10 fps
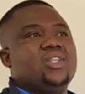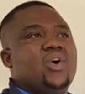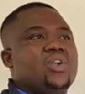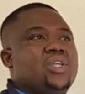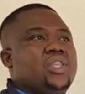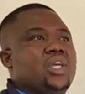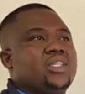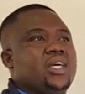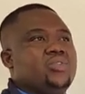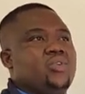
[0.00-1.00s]
The only
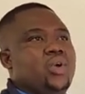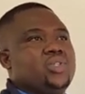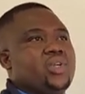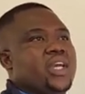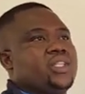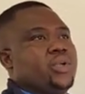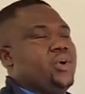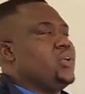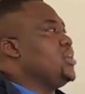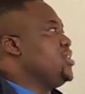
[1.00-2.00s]
thing that you're going to get
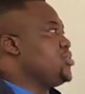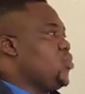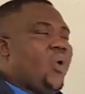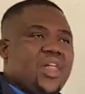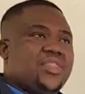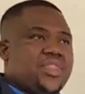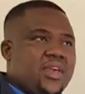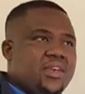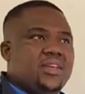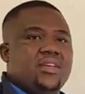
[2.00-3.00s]
wrong is one
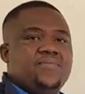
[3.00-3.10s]
thing.